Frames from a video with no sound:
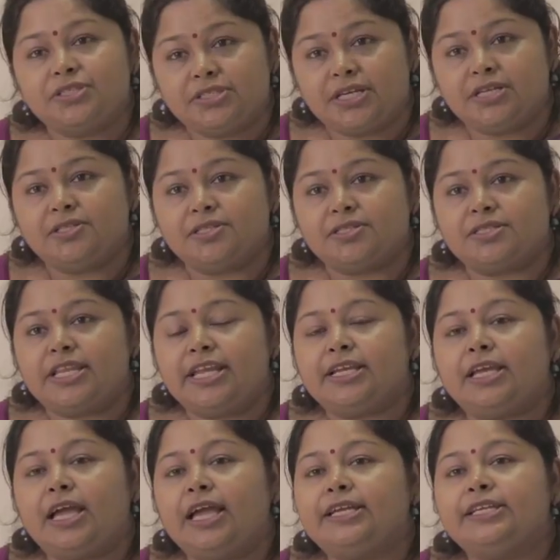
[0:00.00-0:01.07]
changes, like
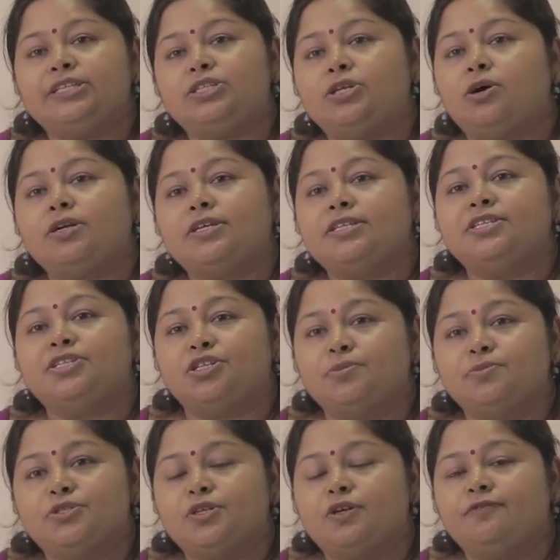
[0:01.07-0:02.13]
I can talk in
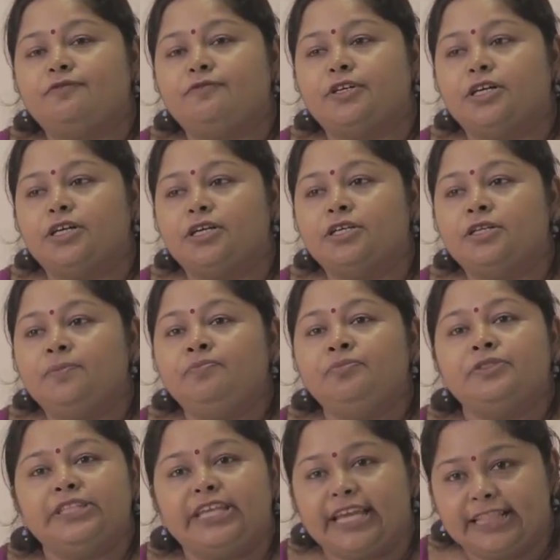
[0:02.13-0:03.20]
terms of
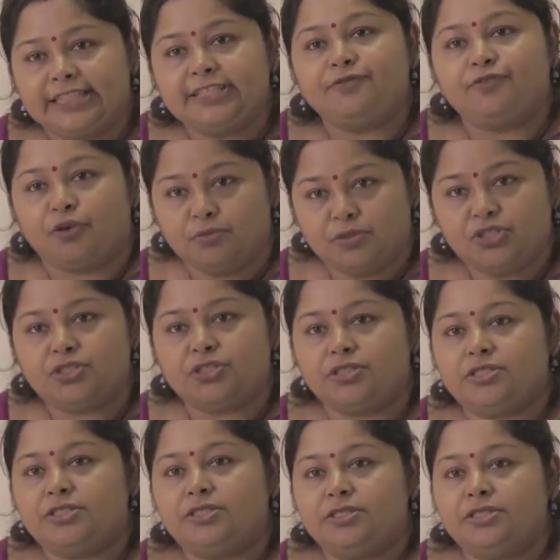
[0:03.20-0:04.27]
the health
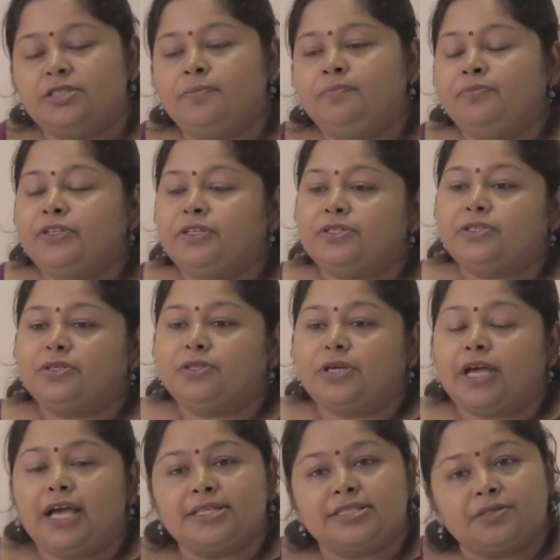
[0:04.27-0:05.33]
information. So
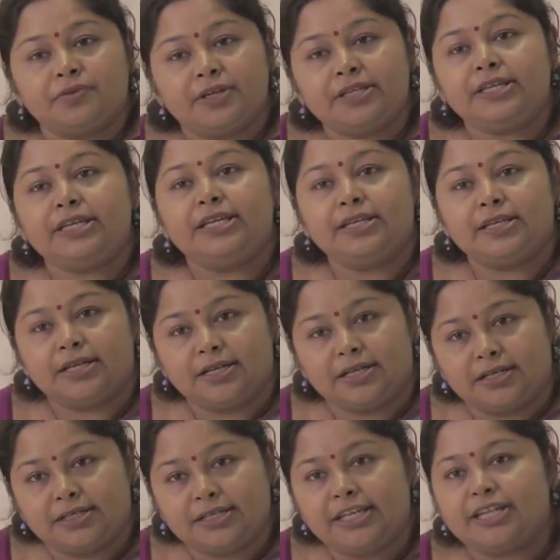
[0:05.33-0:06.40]
as and when
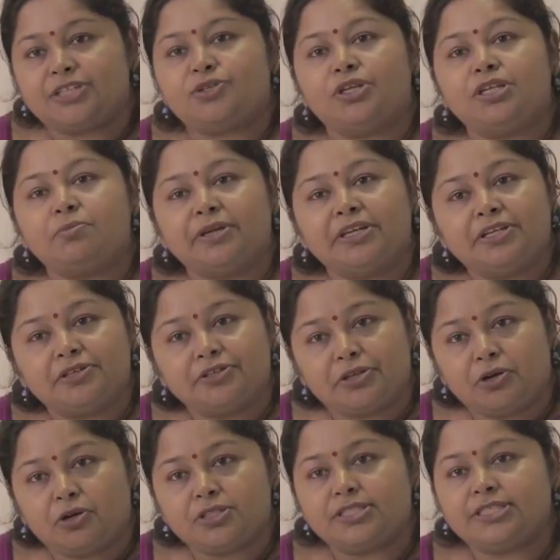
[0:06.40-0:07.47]
electronic medical
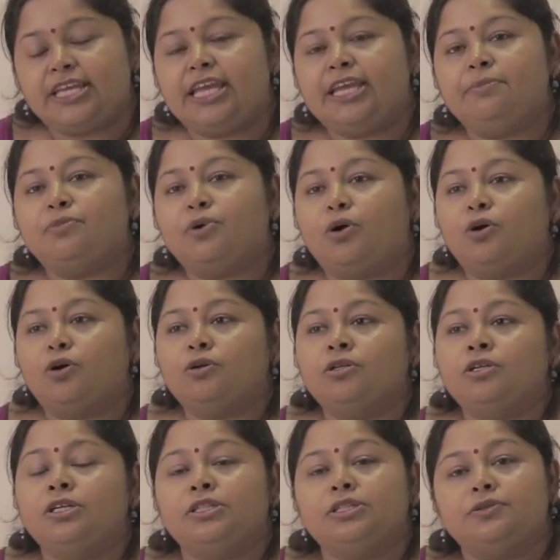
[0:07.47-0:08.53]
records came, or
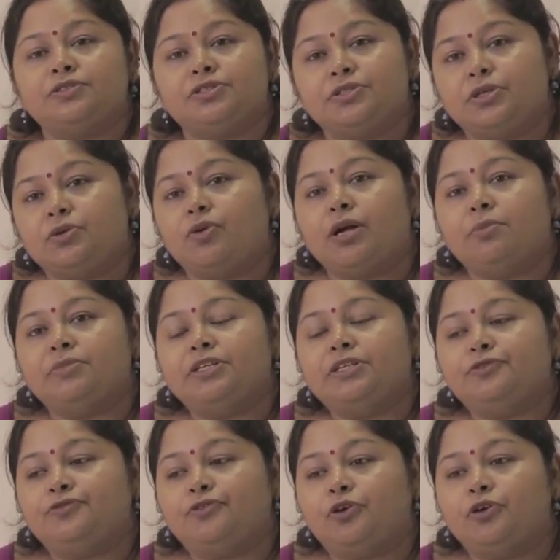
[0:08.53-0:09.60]
there was a
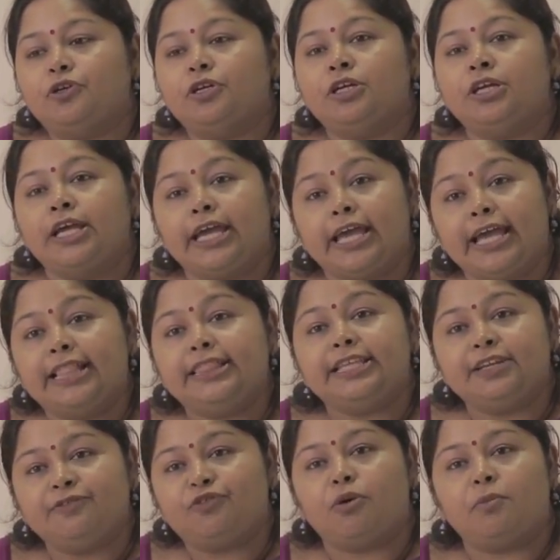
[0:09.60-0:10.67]
requirement for health
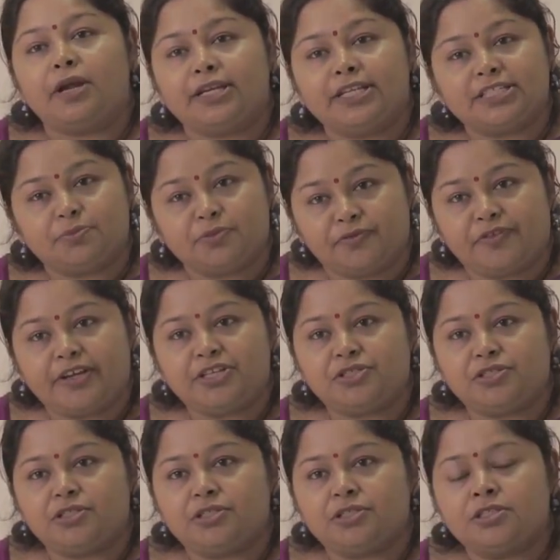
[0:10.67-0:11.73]
informatics
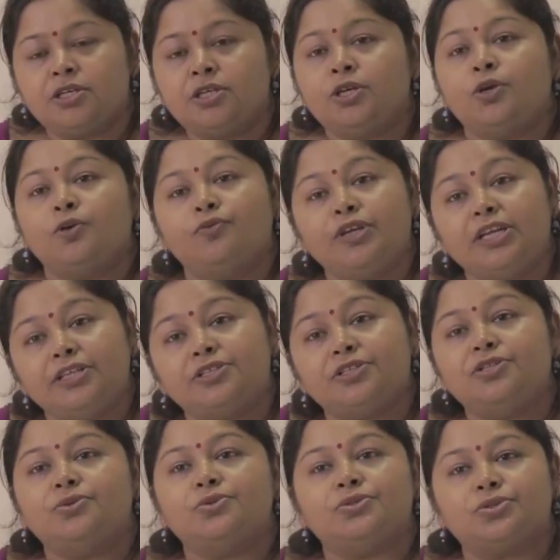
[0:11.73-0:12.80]
professionals, we
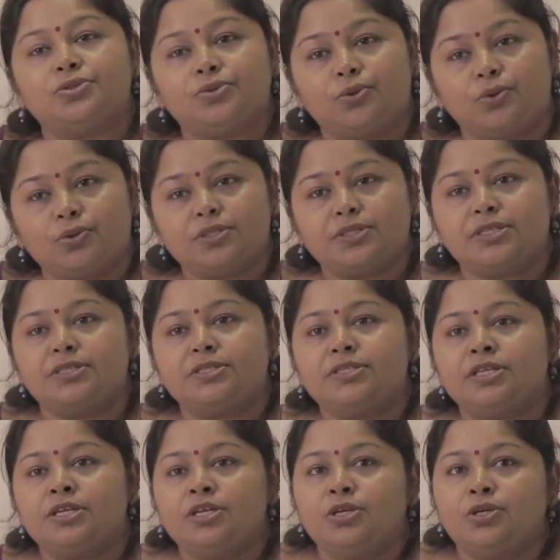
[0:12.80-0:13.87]
introduced
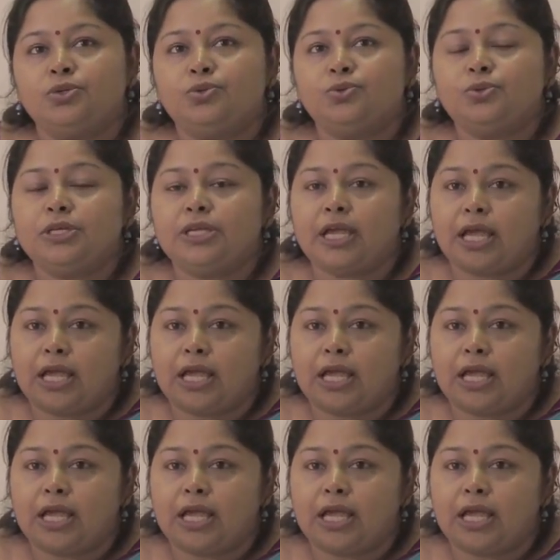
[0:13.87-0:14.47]
courses to